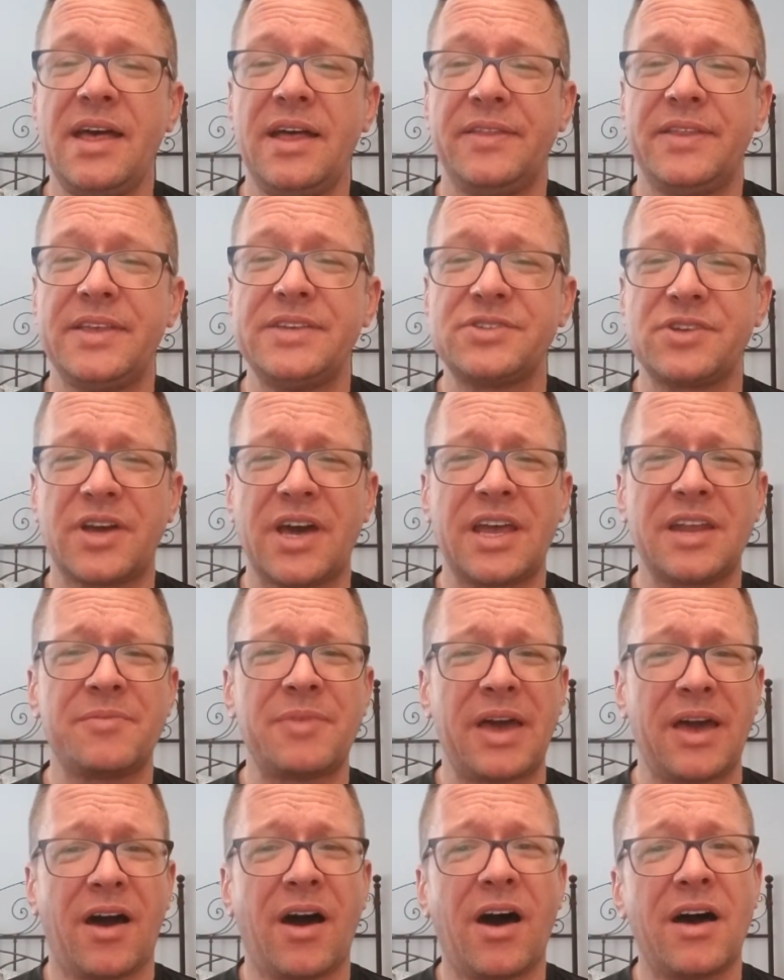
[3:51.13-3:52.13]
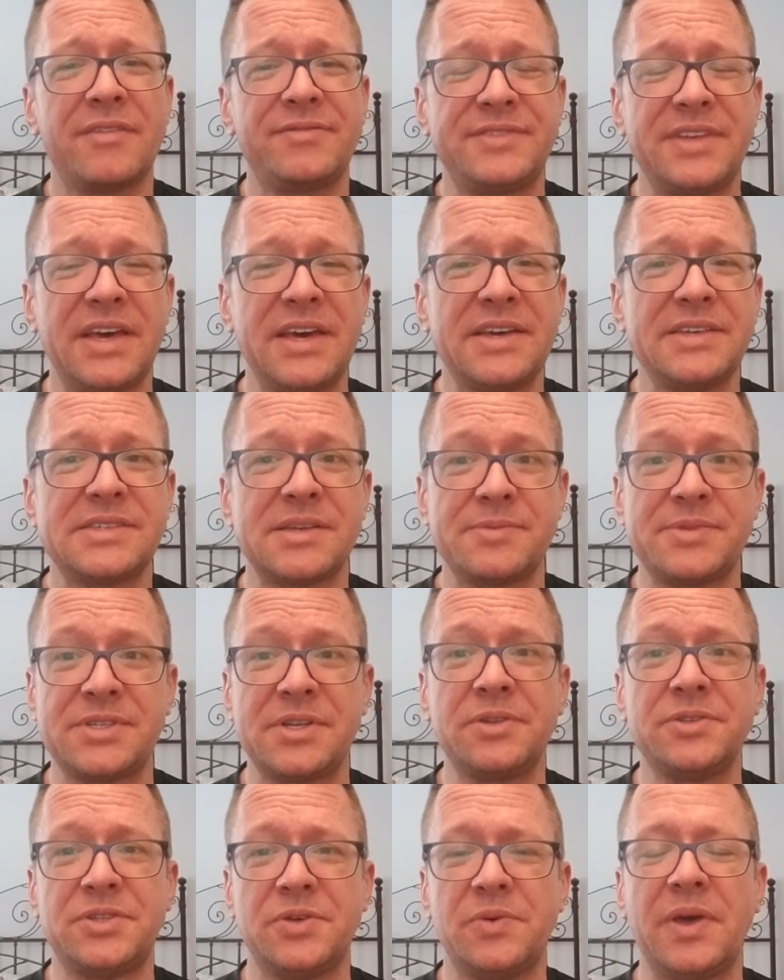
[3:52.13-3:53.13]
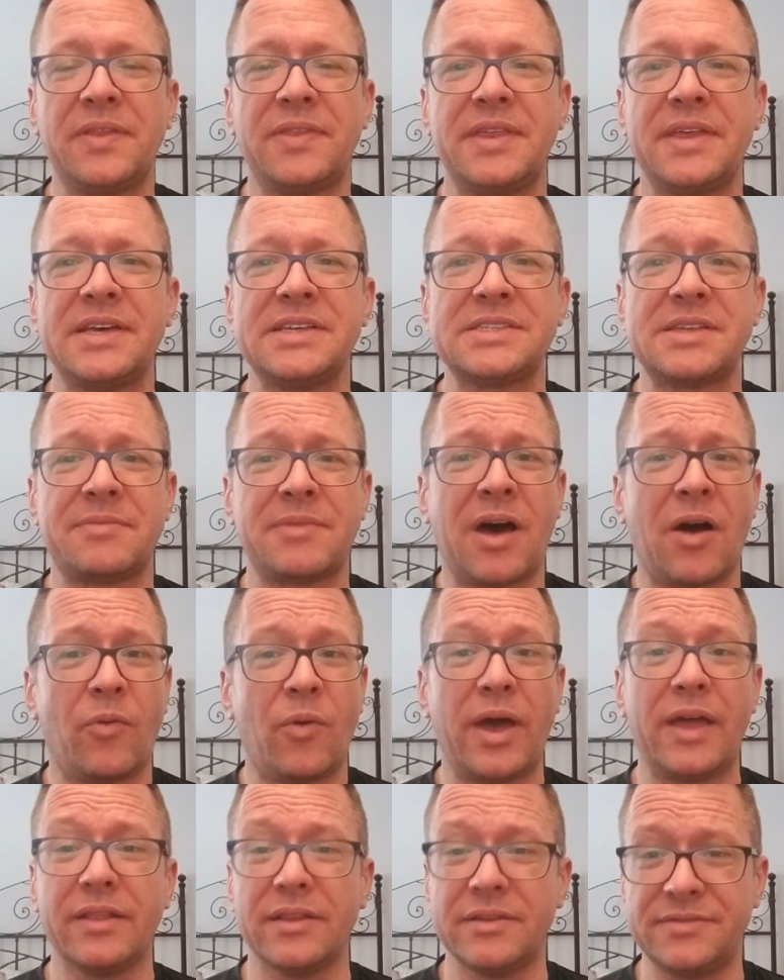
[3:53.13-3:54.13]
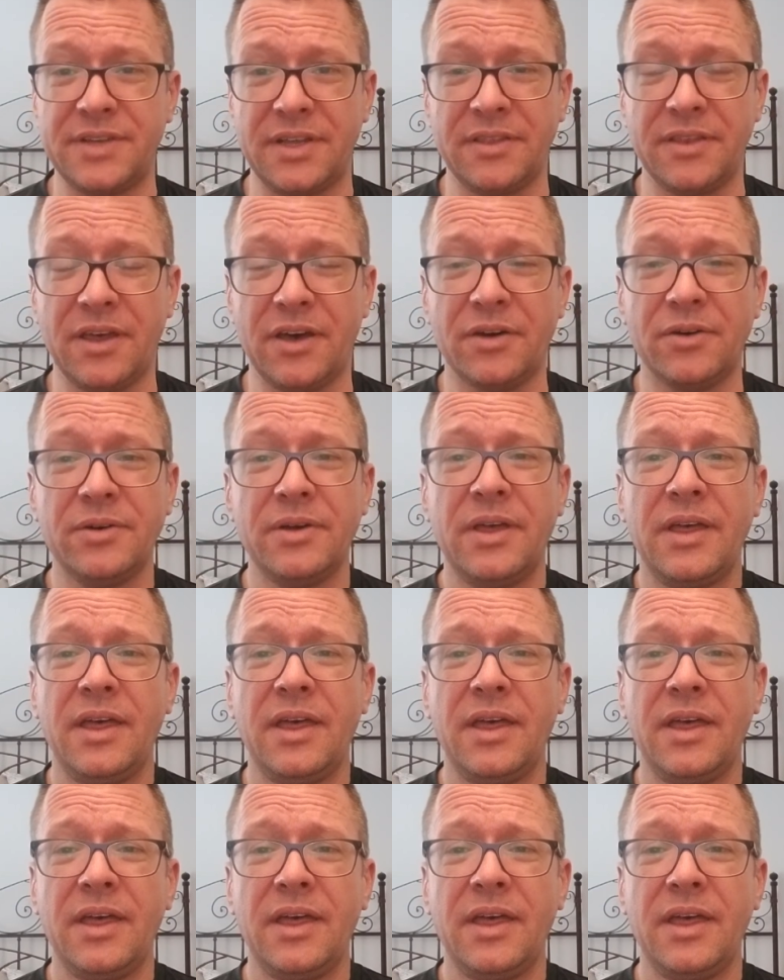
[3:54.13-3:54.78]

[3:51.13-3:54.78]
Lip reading: These are kind of my off days. I'm still doing things. I'm not weightlifting though.